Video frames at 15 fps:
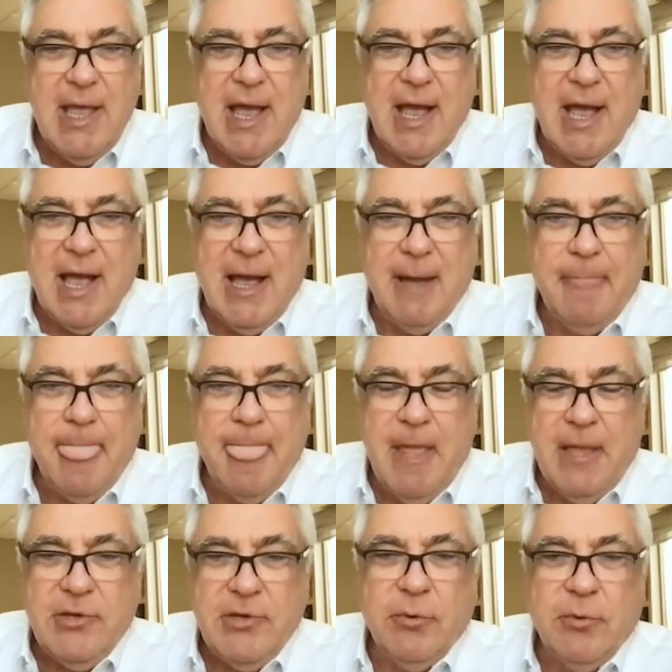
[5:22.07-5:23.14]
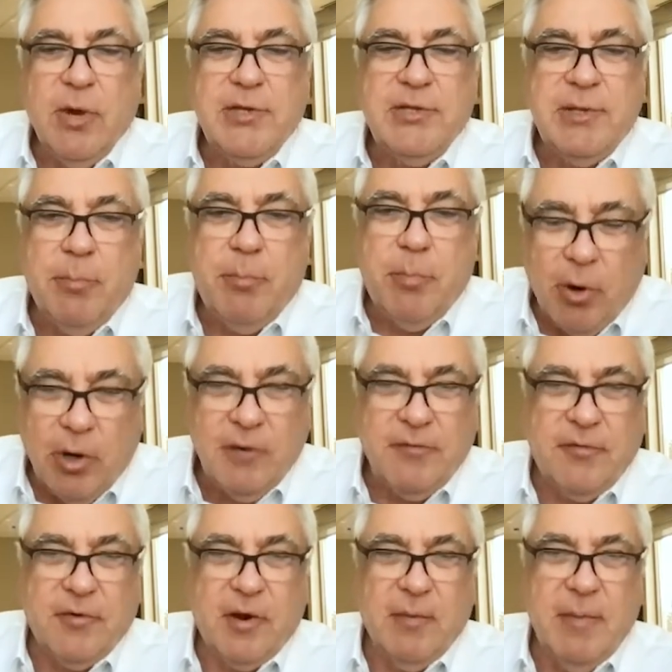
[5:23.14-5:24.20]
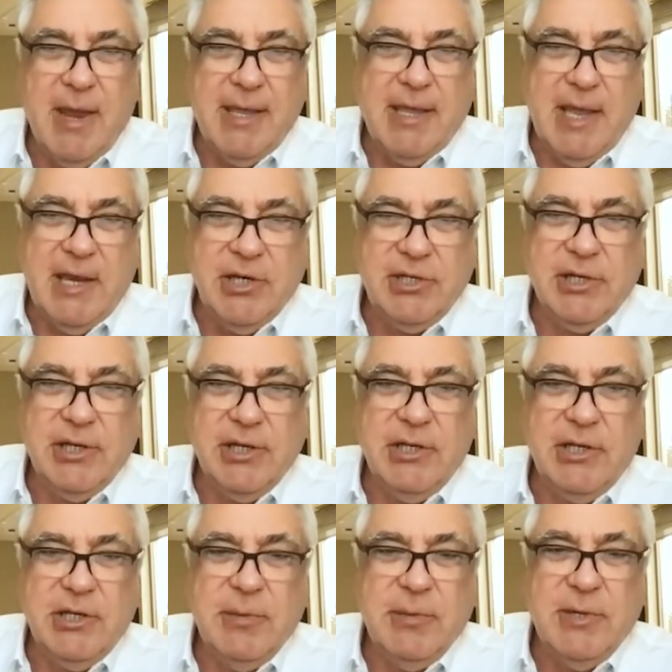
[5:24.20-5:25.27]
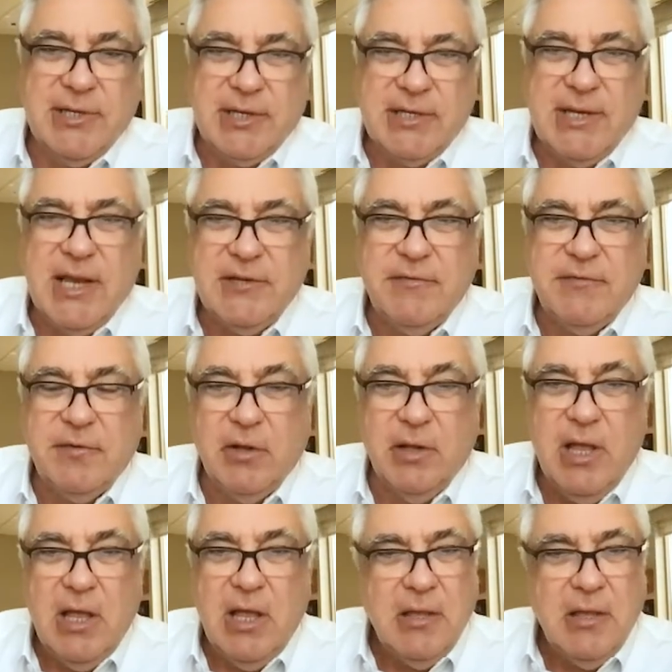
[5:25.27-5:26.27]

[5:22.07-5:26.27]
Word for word: Um, so what's important for a medication to be successful